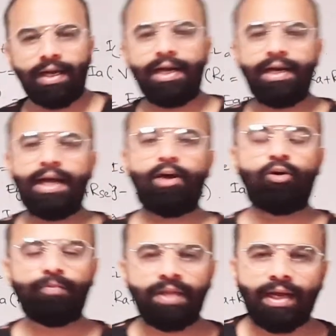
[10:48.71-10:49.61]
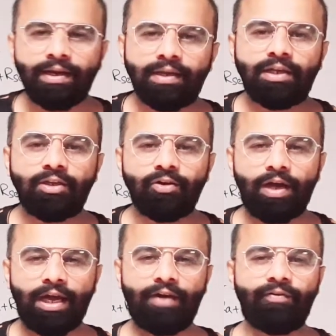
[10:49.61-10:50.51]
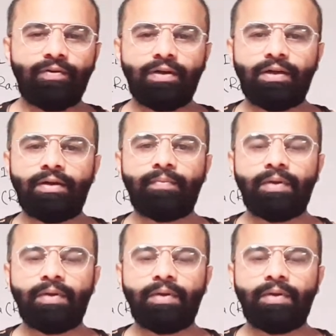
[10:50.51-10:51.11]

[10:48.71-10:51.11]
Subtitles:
and I hope that you have